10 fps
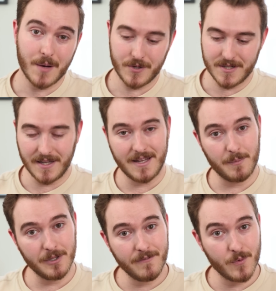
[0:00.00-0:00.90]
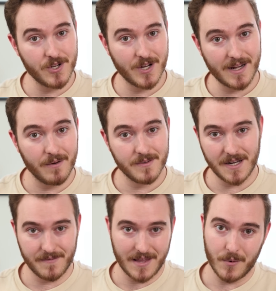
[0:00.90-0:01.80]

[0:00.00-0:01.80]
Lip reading: which is linked down below if you wanna check it out, sign up for that